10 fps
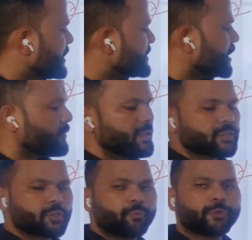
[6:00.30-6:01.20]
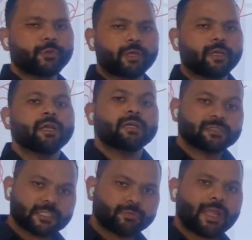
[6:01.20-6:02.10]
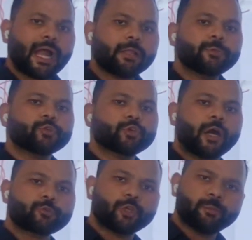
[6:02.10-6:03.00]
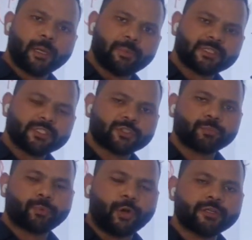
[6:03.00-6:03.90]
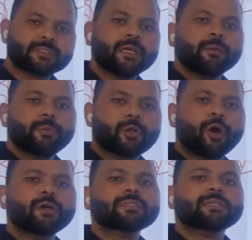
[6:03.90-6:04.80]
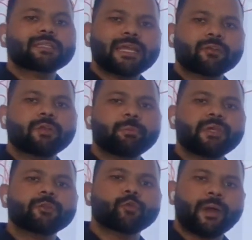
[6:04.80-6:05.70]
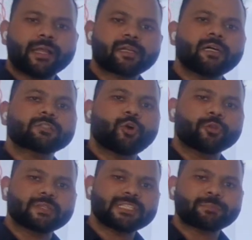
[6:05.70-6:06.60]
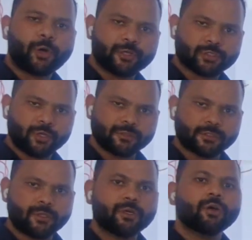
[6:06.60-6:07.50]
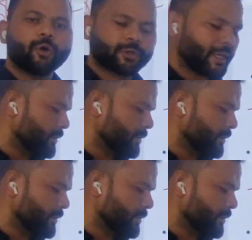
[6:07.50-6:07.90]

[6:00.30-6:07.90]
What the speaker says: This conversion of unit. This will help you. You have to remember these points because there will be numericals on these points also. Okay,